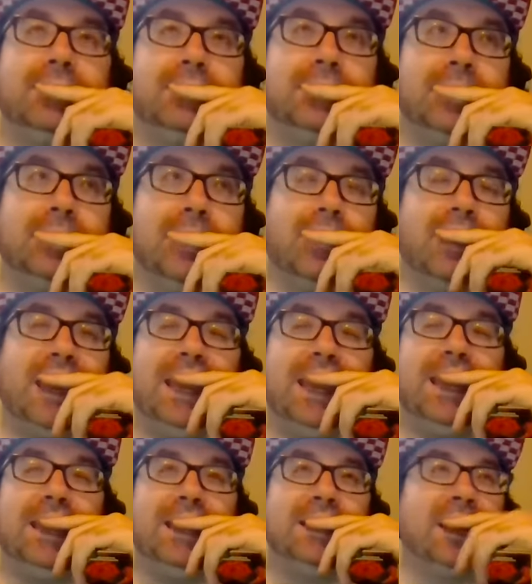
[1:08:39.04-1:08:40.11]

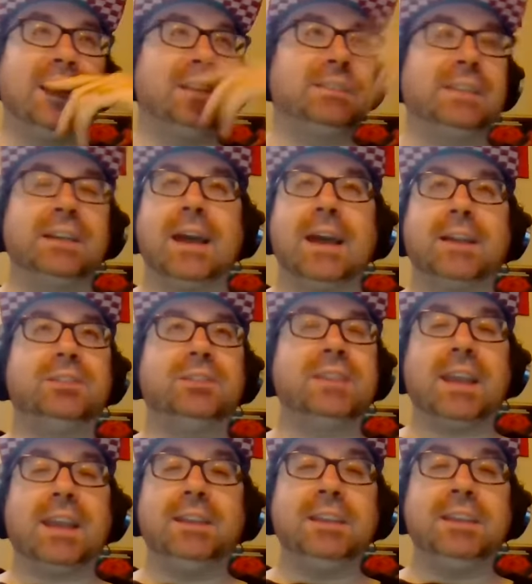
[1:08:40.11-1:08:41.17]
they're not
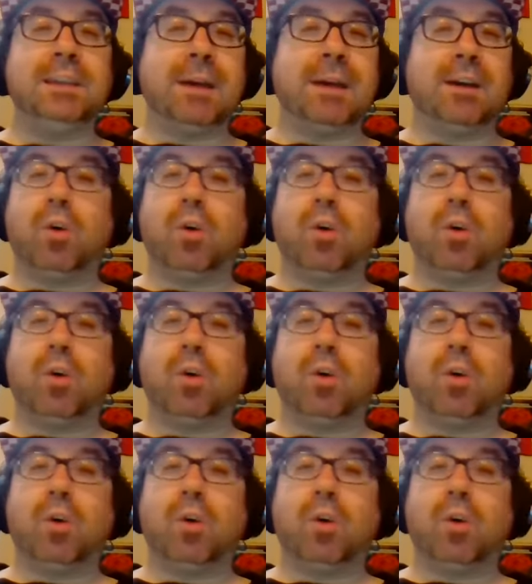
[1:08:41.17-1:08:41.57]
saying anything about